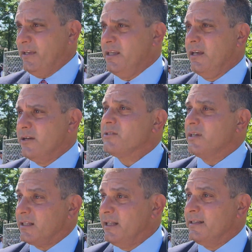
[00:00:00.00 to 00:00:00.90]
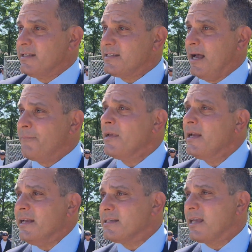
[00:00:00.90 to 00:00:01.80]
years to clean this up.
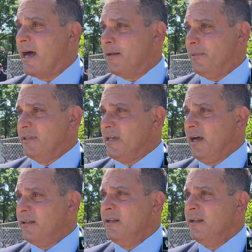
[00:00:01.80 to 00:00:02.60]
It's got to be done.